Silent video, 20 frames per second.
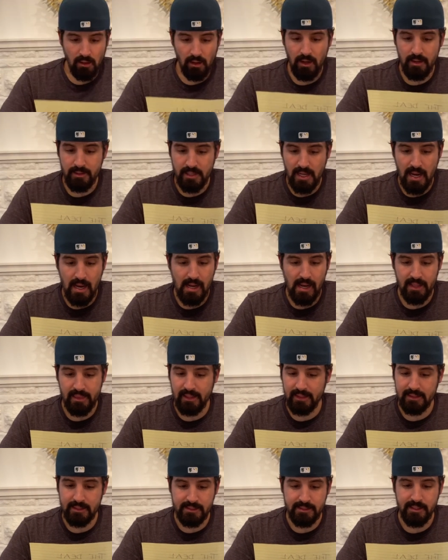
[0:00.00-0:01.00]
All right, yeah, I
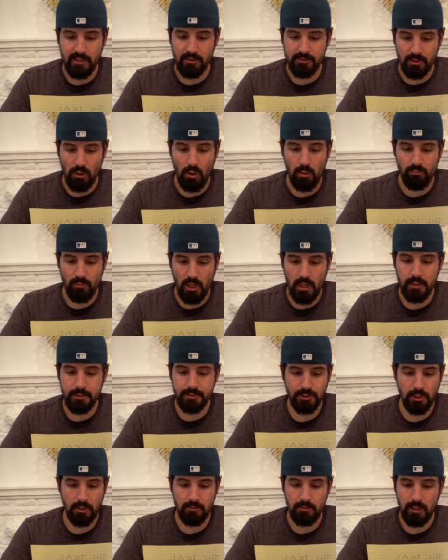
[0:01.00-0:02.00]
think this deal is a home
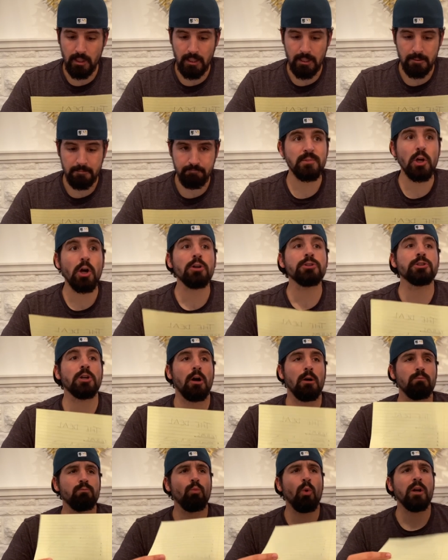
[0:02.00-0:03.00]
run. So, uh,
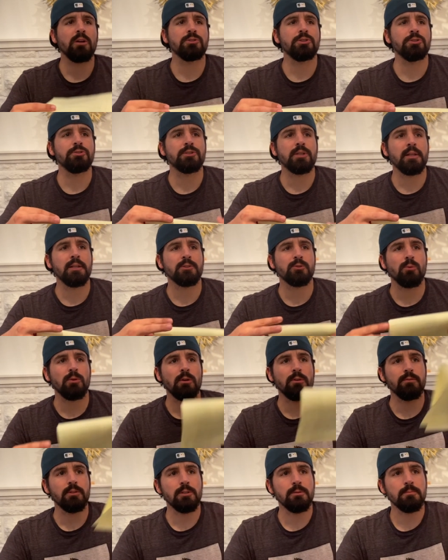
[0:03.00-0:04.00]
Kershaw, why don't you send this one over?